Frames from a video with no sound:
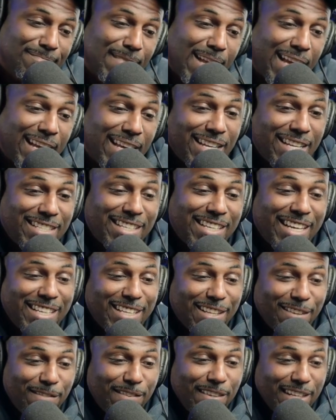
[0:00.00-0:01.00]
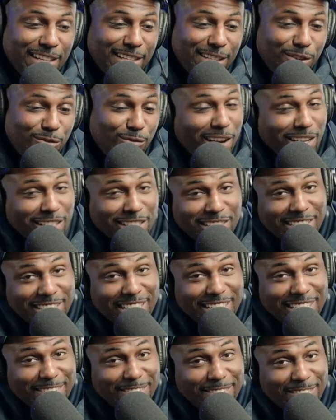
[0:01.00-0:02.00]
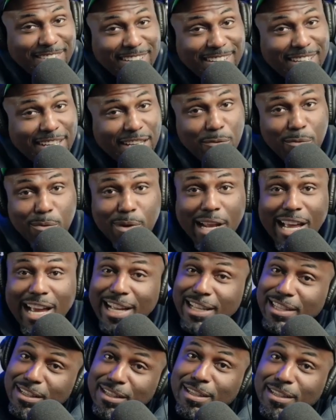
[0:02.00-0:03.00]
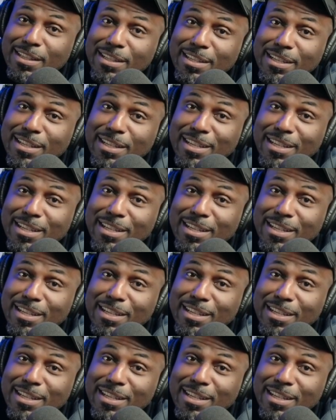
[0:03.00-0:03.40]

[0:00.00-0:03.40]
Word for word: And he doesn't get defeated. The Rock doesn't get defeated. He would have had to